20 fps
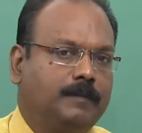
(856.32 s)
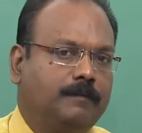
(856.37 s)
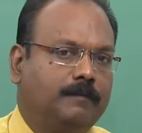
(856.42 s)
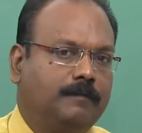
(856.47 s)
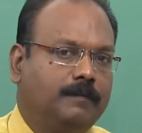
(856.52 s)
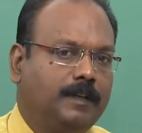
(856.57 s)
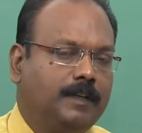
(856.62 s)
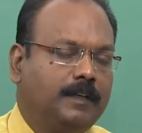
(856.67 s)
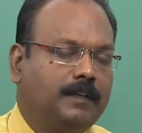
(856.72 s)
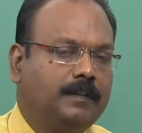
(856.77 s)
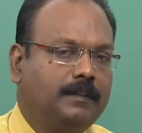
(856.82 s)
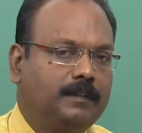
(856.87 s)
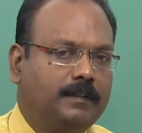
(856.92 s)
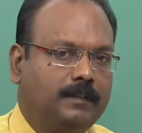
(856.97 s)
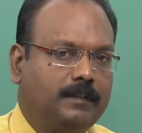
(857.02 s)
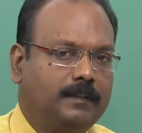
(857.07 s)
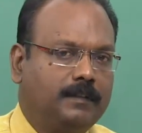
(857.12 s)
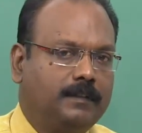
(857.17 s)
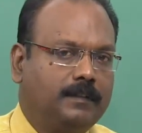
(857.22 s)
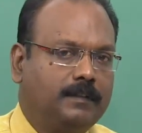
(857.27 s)
well
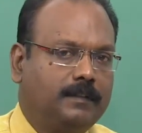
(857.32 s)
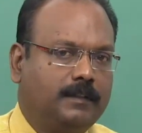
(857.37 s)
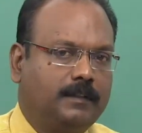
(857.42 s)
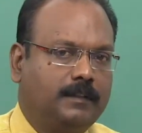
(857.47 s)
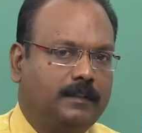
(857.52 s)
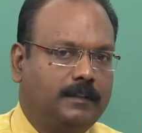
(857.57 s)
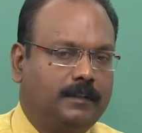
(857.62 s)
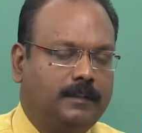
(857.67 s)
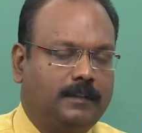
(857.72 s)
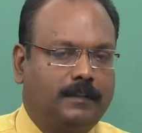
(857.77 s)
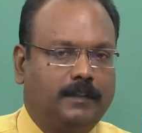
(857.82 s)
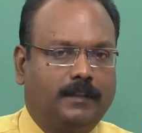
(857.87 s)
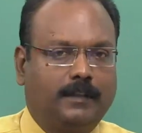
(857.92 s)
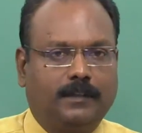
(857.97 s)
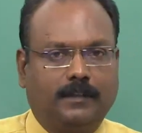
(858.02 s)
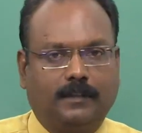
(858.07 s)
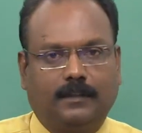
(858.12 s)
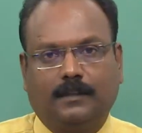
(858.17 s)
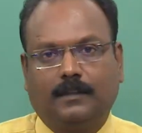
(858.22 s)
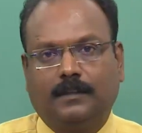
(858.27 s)

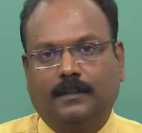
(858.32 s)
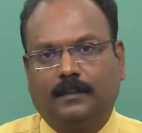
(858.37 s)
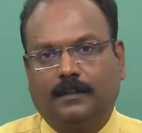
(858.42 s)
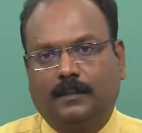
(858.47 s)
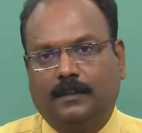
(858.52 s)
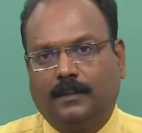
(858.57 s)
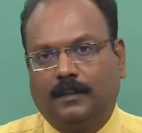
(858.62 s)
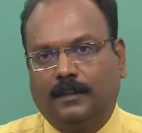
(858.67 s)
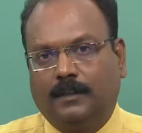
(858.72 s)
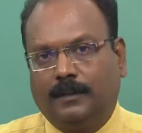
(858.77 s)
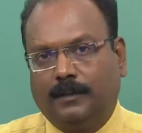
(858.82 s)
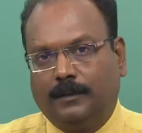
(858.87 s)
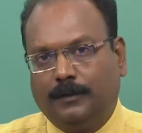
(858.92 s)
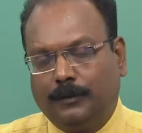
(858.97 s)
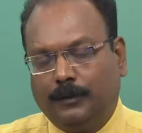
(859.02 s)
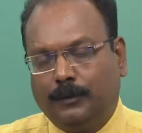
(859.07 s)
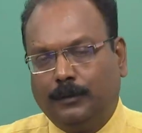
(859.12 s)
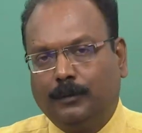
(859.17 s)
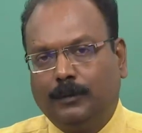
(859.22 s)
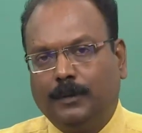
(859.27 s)
dressed,
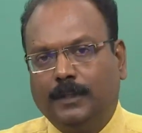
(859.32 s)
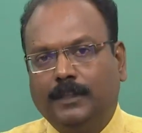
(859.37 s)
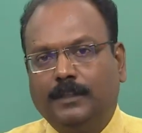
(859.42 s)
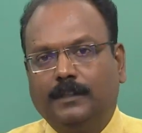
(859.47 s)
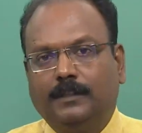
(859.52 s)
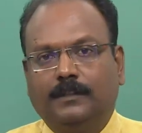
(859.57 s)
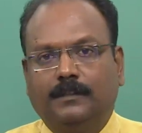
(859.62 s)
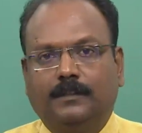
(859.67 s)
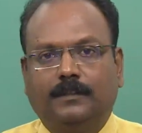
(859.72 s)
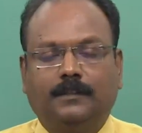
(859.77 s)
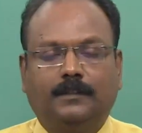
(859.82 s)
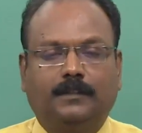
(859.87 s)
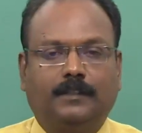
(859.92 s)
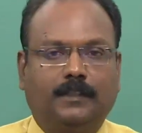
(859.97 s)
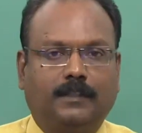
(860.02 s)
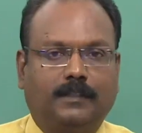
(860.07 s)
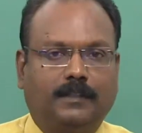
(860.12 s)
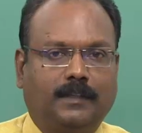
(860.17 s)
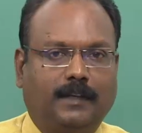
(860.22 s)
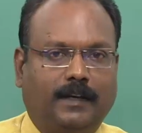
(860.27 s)
newly
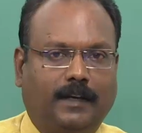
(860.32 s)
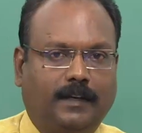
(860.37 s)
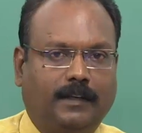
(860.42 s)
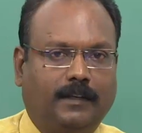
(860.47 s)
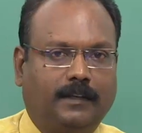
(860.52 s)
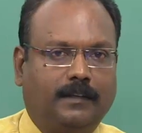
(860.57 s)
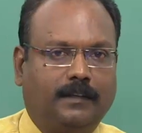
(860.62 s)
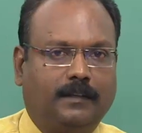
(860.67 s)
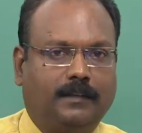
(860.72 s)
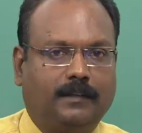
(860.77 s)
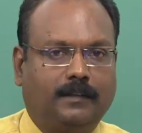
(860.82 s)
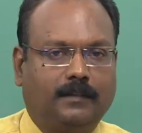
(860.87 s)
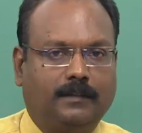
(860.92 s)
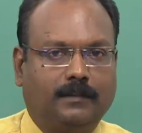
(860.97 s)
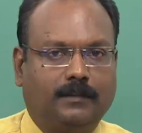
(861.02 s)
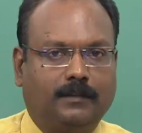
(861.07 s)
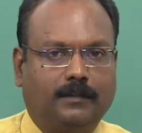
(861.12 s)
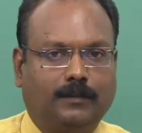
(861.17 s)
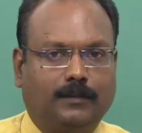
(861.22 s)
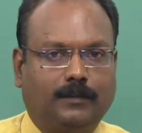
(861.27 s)
dressed attire.
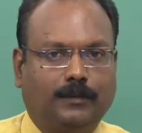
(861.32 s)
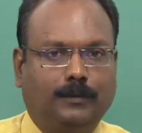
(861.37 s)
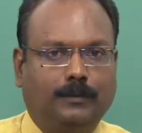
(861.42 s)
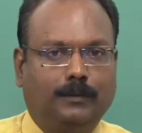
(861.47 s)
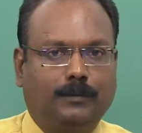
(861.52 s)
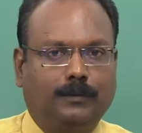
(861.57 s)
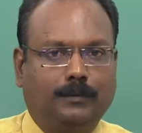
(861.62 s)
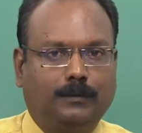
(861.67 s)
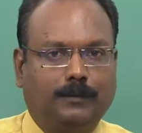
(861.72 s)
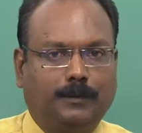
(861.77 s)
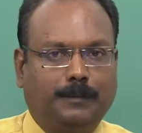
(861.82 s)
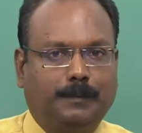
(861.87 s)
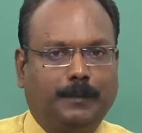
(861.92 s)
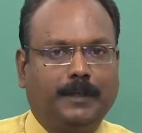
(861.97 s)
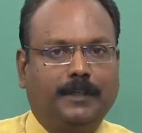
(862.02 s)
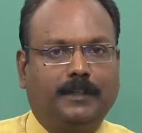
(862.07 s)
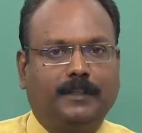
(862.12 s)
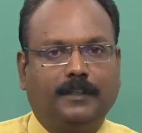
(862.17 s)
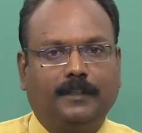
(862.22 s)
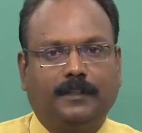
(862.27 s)
So, you
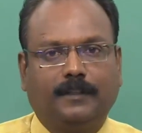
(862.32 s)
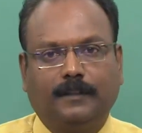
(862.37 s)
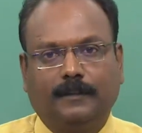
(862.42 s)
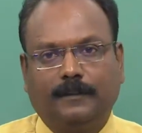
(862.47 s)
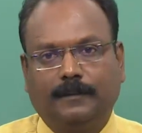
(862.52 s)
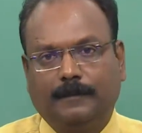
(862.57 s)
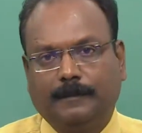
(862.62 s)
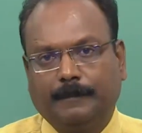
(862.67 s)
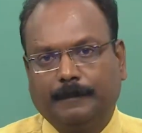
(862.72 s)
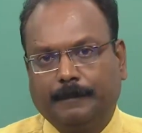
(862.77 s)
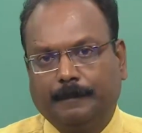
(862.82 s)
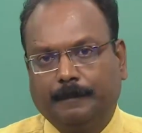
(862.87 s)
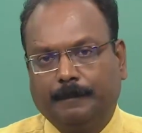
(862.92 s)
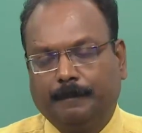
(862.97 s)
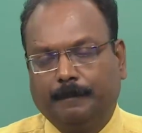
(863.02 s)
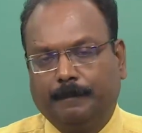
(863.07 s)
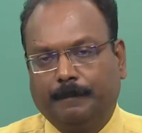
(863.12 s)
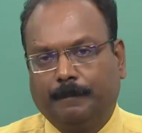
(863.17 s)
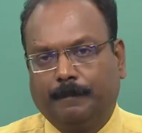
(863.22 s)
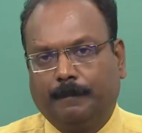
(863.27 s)
spilt it.
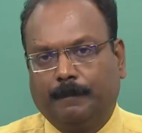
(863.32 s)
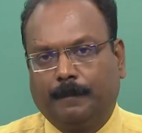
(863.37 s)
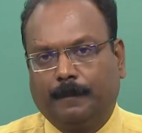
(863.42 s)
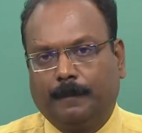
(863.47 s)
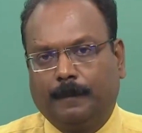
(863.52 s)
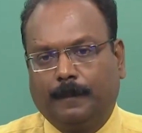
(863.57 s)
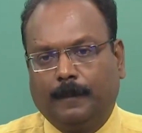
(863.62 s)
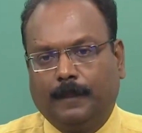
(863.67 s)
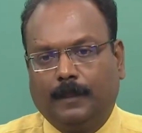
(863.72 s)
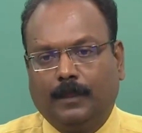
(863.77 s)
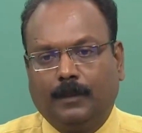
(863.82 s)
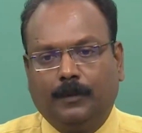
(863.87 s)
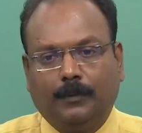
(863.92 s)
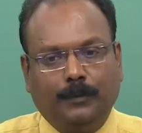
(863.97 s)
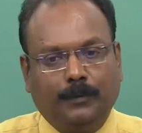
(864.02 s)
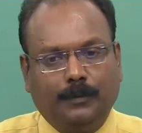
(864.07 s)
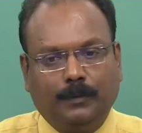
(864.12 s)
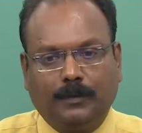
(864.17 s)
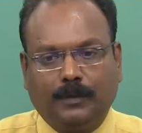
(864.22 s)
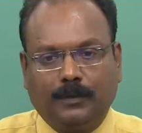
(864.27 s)
Now,
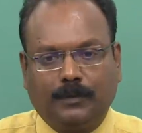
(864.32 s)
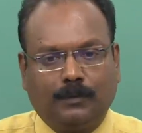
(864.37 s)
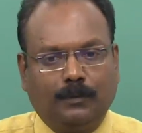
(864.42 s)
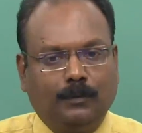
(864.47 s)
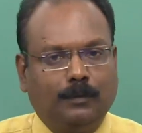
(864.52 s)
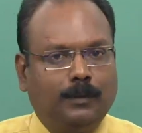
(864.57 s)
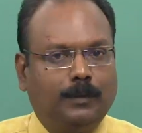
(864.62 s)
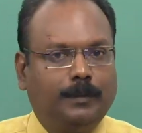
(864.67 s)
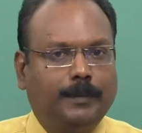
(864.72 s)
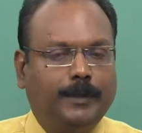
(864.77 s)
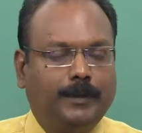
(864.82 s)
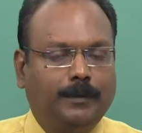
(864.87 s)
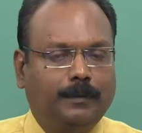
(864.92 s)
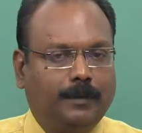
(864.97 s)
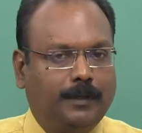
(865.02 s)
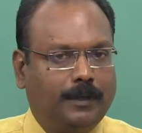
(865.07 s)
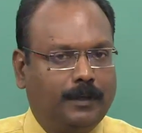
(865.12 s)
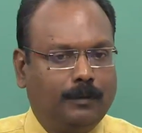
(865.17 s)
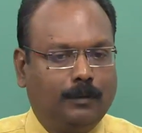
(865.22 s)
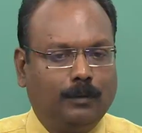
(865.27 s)
there is no way you
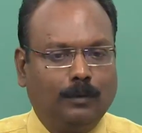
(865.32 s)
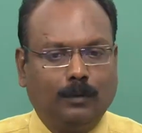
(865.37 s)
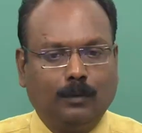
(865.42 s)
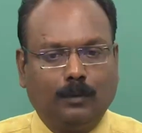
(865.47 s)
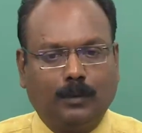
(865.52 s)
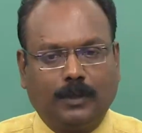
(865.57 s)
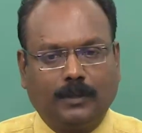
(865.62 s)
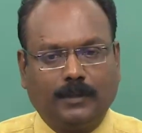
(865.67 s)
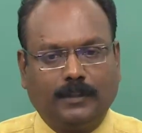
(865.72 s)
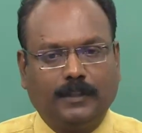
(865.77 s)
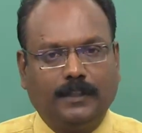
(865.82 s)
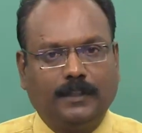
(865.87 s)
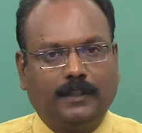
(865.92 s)
can go wash